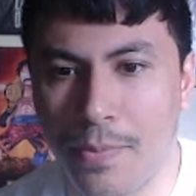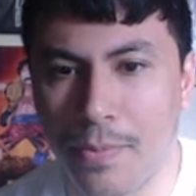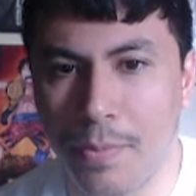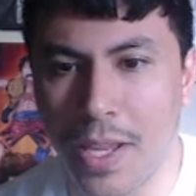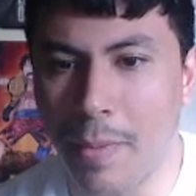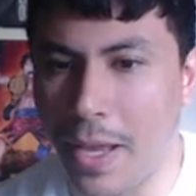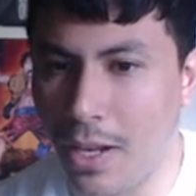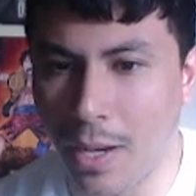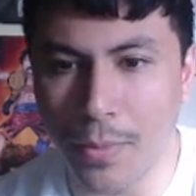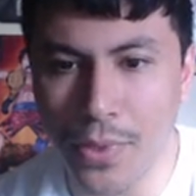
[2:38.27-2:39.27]
being a bit
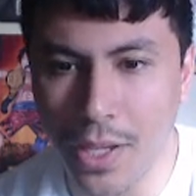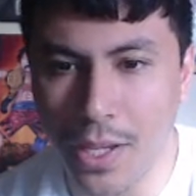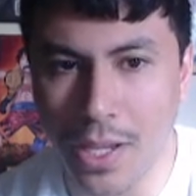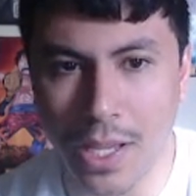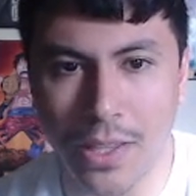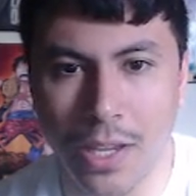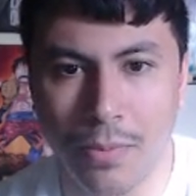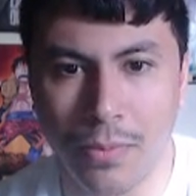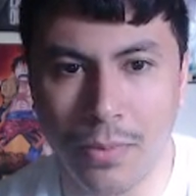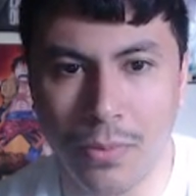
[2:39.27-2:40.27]
clumsy and
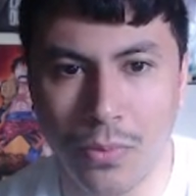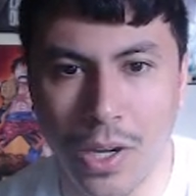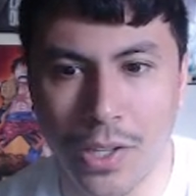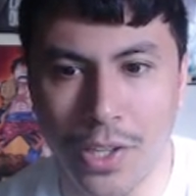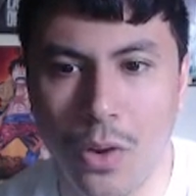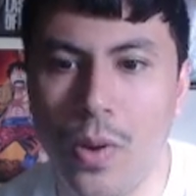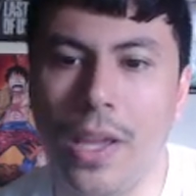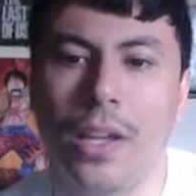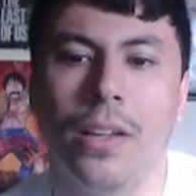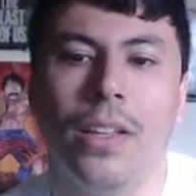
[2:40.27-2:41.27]
then realize, oh
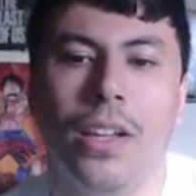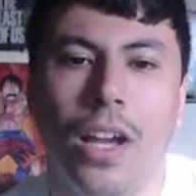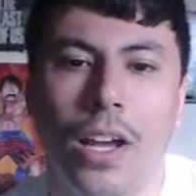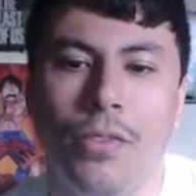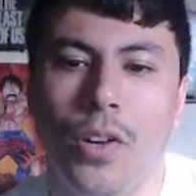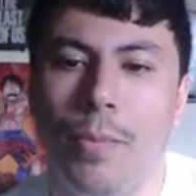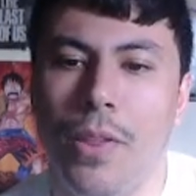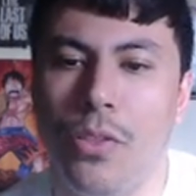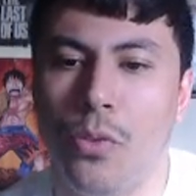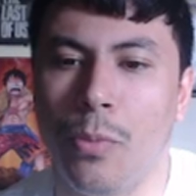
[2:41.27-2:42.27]
wait, I've already been
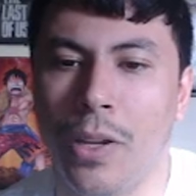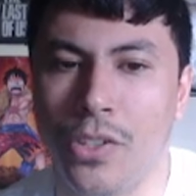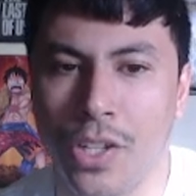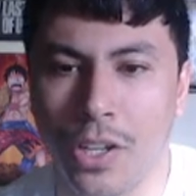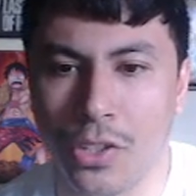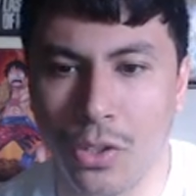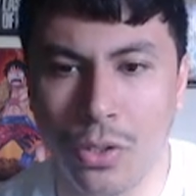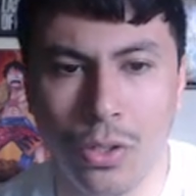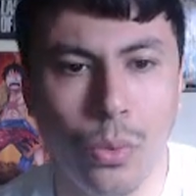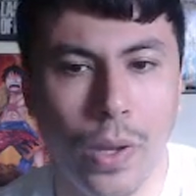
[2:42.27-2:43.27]
through all my G Guards, or
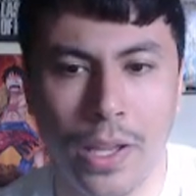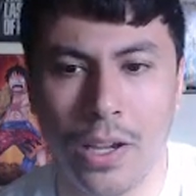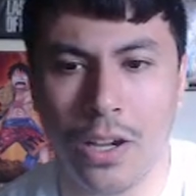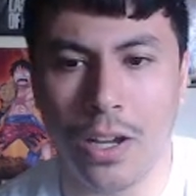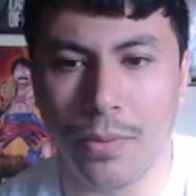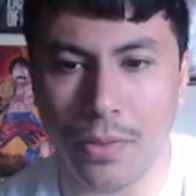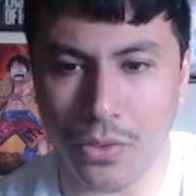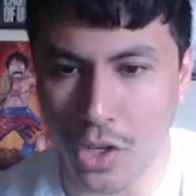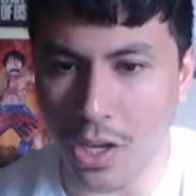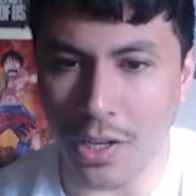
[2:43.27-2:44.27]
oh wait, I can't
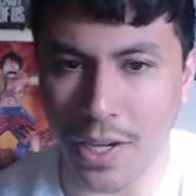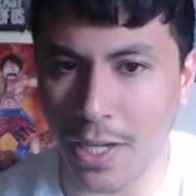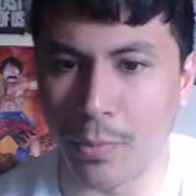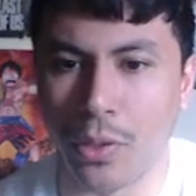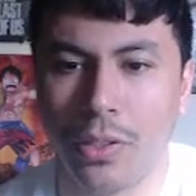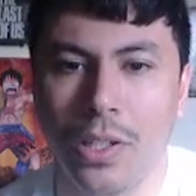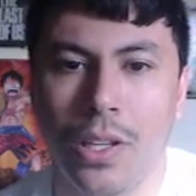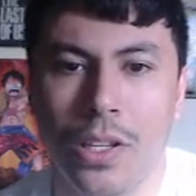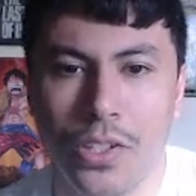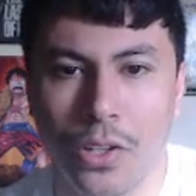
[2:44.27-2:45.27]
G Guard anymore.
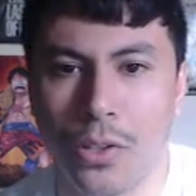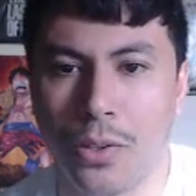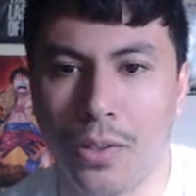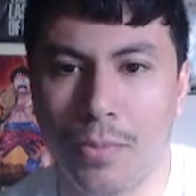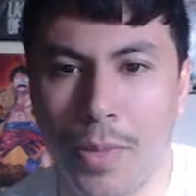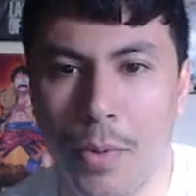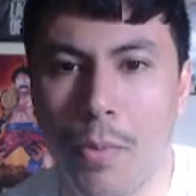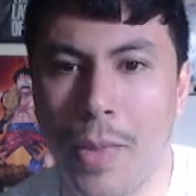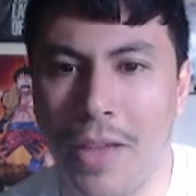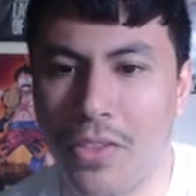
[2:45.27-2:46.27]
So people
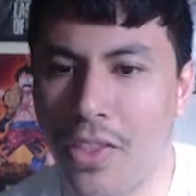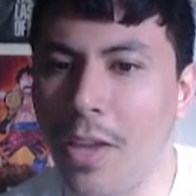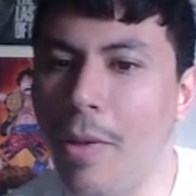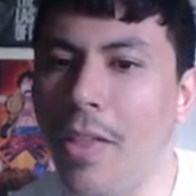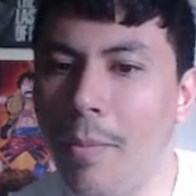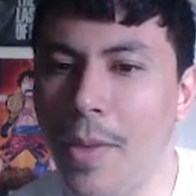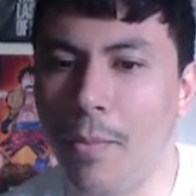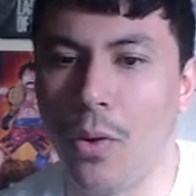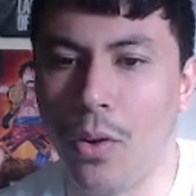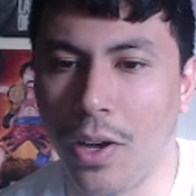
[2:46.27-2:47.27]
may have to think about that a bit
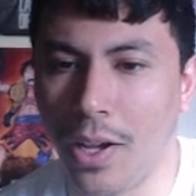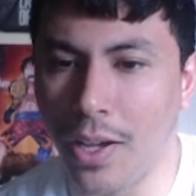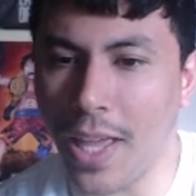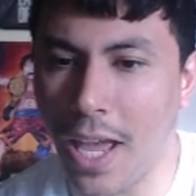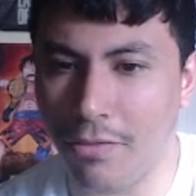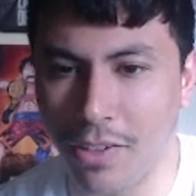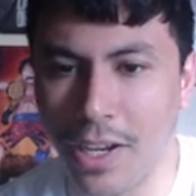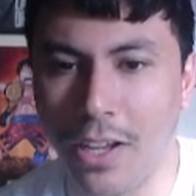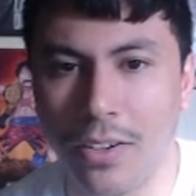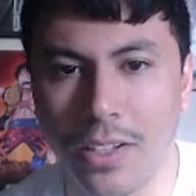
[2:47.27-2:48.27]
more carefully
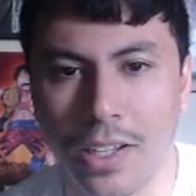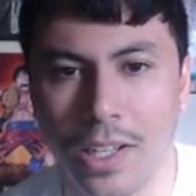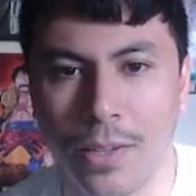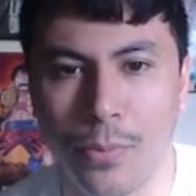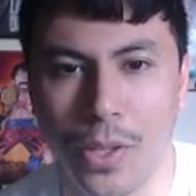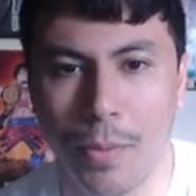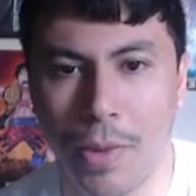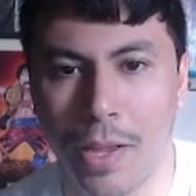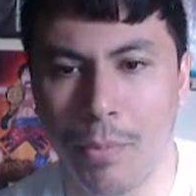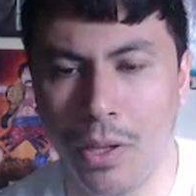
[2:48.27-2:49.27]
now when they're
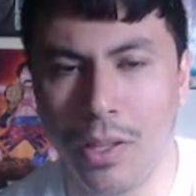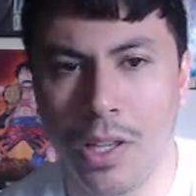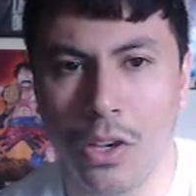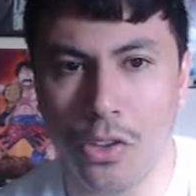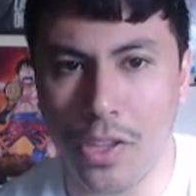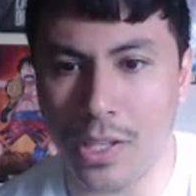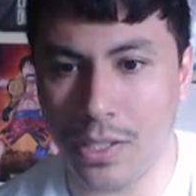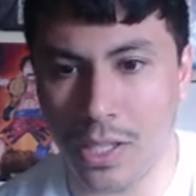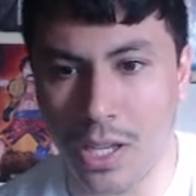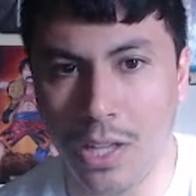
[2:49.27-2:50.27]
playing. But good thing is
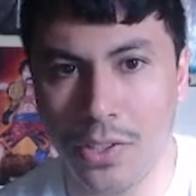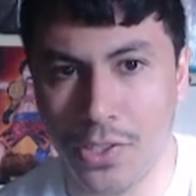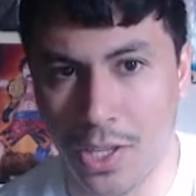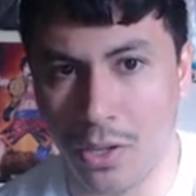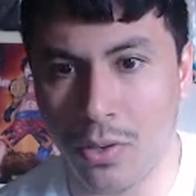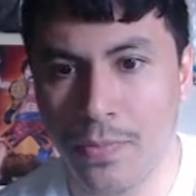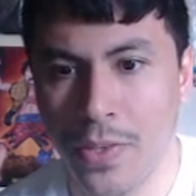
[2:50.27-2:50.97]
the other skill,